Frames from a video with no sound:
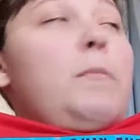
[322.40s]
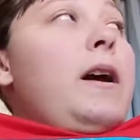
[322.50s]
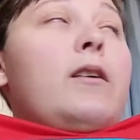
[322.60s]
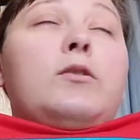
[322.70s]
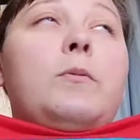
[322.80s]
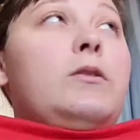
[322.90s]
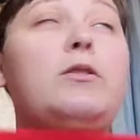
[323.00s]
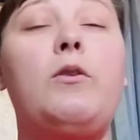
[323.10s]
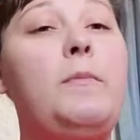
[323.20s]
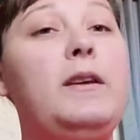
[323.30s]
My
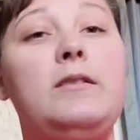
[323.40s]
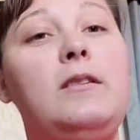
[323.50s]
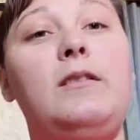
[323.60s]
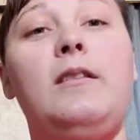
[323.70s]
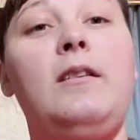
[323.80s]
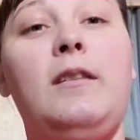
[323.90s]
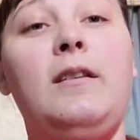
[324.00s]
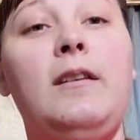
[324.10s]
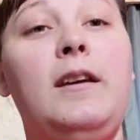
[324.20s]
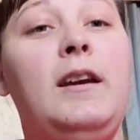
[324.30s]
husband's so amazing.
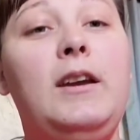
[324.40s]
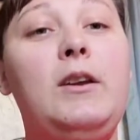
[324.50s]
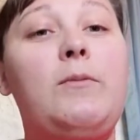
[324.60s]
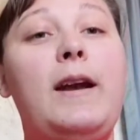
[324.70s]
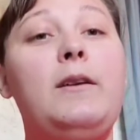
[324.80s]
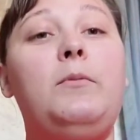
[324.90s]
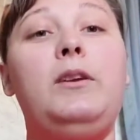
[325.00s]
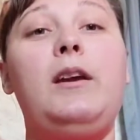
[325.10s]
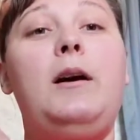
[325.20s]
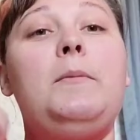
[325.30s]
He
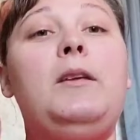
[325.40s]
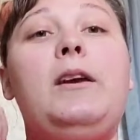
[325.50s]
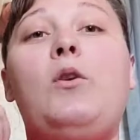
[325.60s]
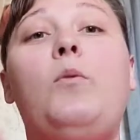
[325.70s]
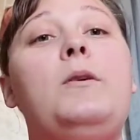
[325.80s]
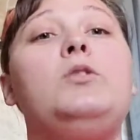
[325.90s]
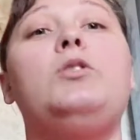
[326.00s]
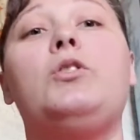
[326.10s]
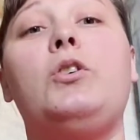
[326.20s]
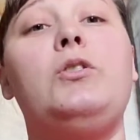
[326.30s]
randomly got me like a whole
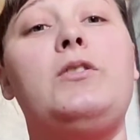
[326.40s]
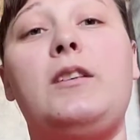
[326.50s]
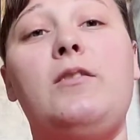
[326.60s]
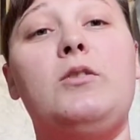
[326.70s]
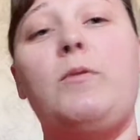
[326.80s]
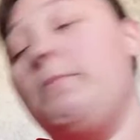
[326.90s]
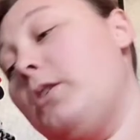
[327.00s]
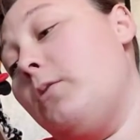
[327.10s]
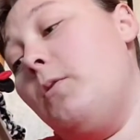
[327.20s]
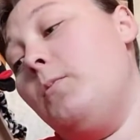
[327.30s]
bunch of shirts, and this
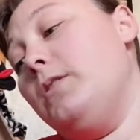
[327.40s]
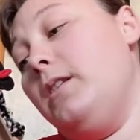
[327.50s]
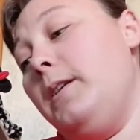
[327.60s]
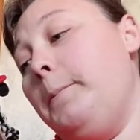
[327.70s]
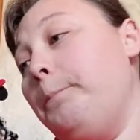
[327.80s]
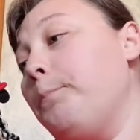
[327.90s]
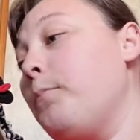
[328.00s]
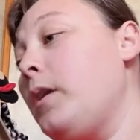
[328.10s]
Reptar one was in it.